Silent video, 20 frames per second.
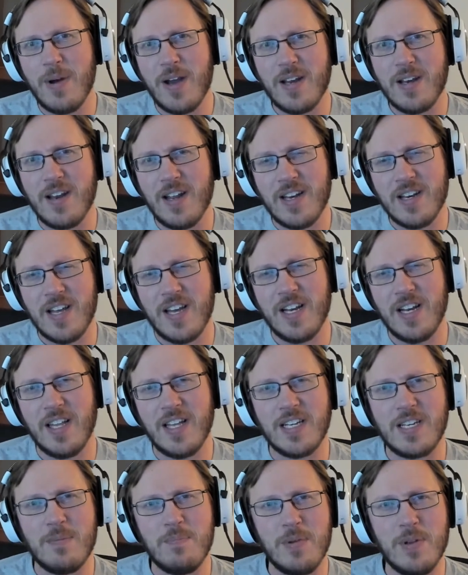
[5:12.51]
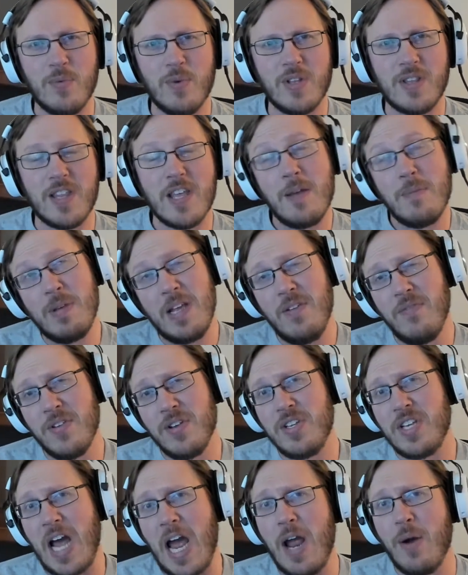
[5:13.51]
I'd kind of like to be with them,
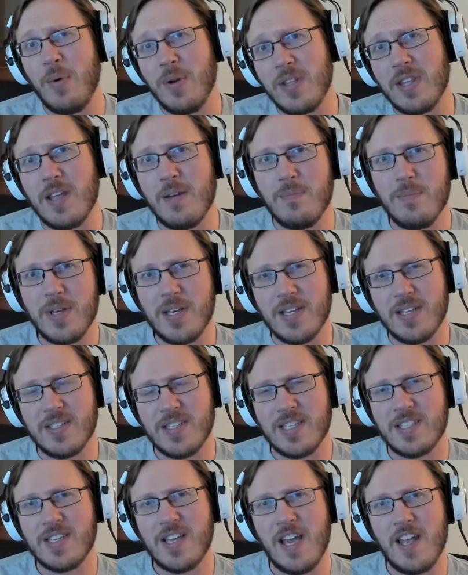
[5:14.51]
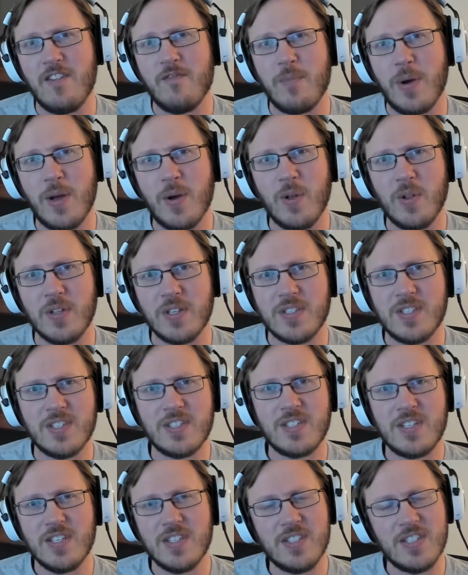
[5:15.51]
even die with them, because that's kind of my whole
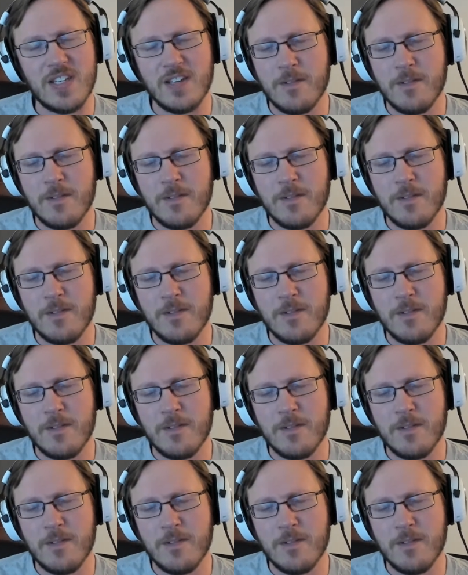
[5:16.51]
existence.